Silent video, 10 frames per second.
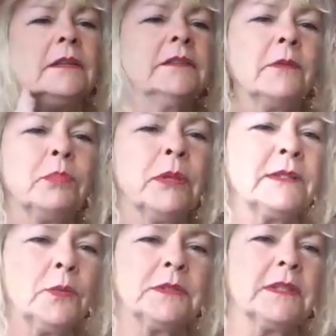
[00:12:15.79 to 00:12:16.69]
So
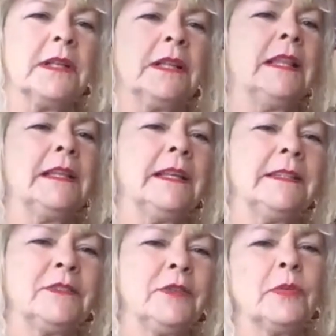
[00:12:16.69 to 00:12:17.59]
plus
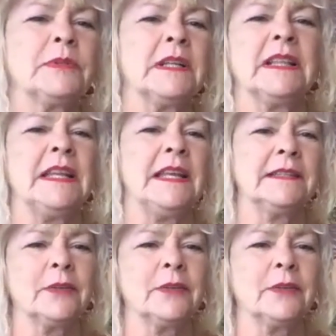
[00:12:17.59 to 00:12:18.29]
his studio wasn't clean.